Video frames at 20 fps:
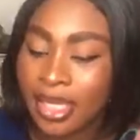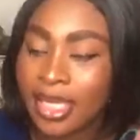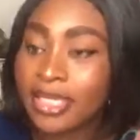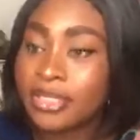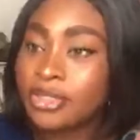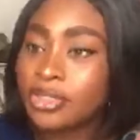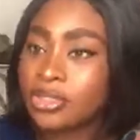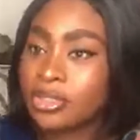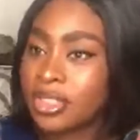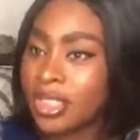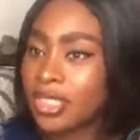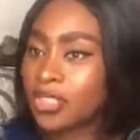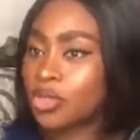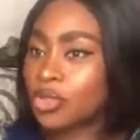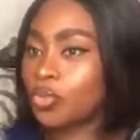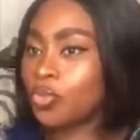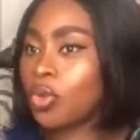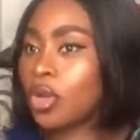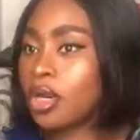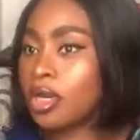in
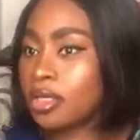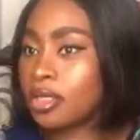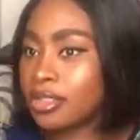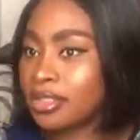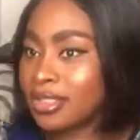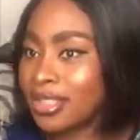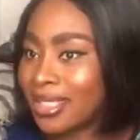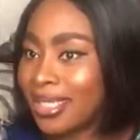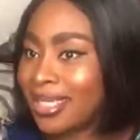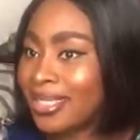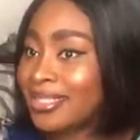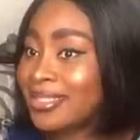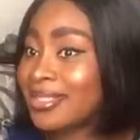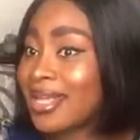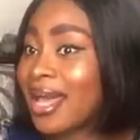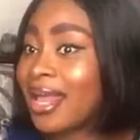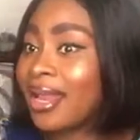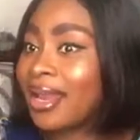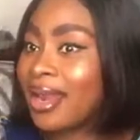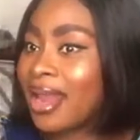today's world,
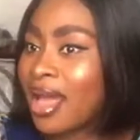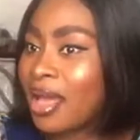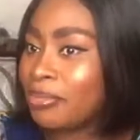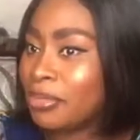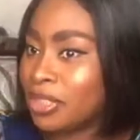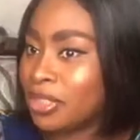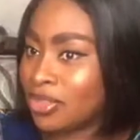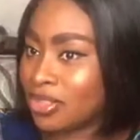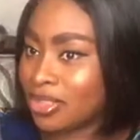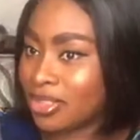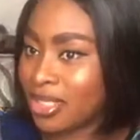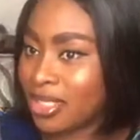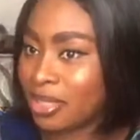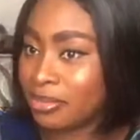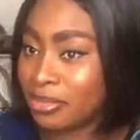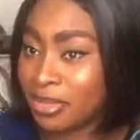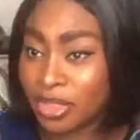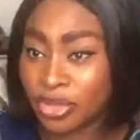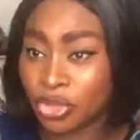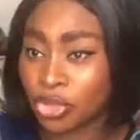it's alarming to
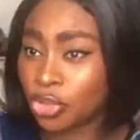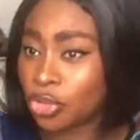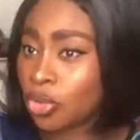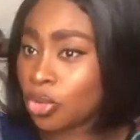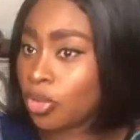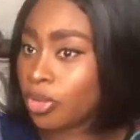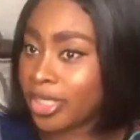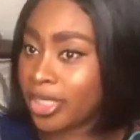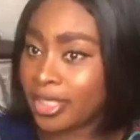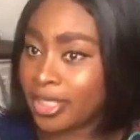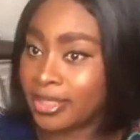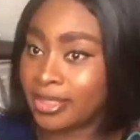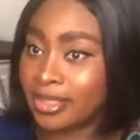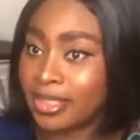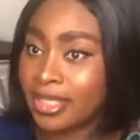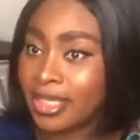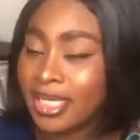them, it's shocking.